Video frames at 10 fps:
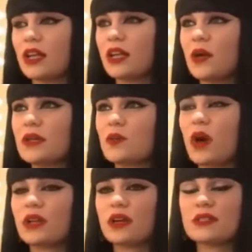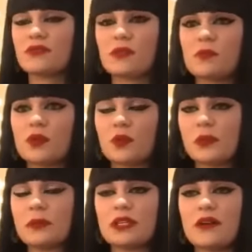I don't know, it's quite nice for
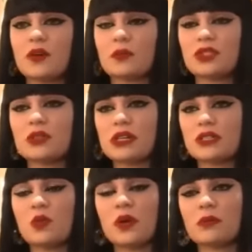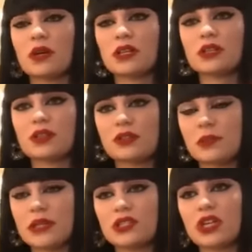normal people to have the opportunity to win money that could
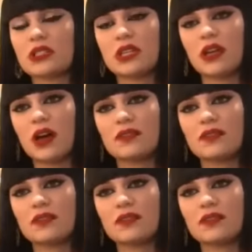completely change their